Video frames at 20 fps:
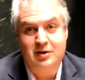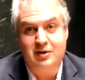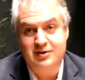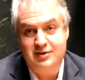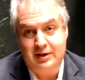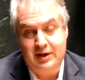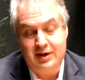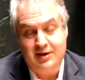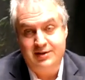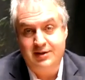
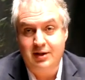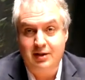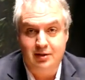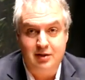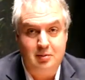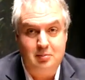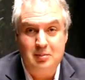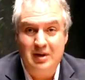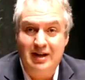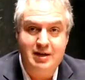Because like I said,
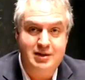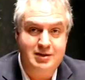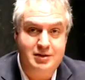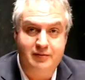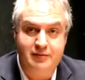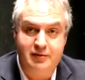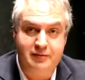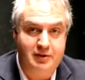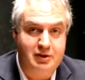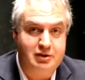there are millions
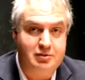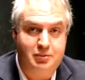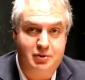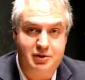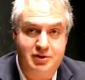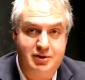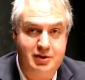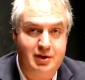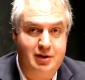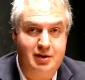of
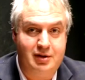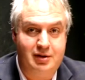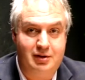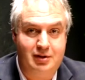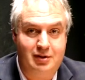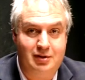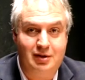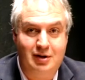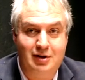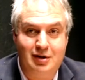developers sitting in
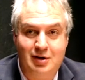their